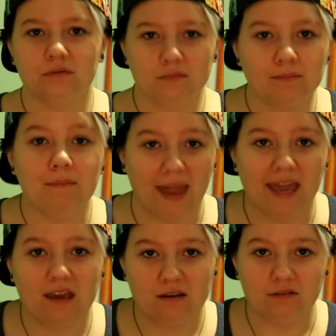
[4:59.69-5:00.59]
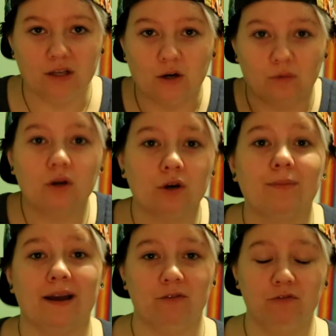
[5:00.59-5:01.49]
make, you know, cook
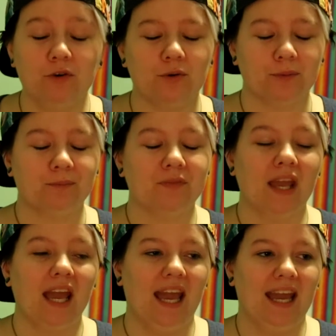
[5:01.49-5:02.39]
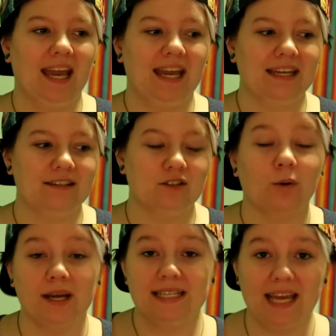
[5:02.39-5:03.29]
my own food. And so
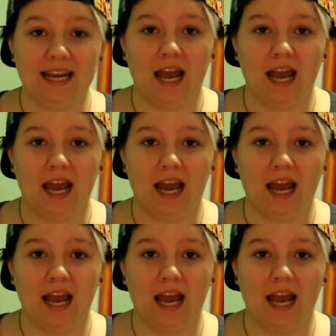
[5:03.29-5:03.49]
I did.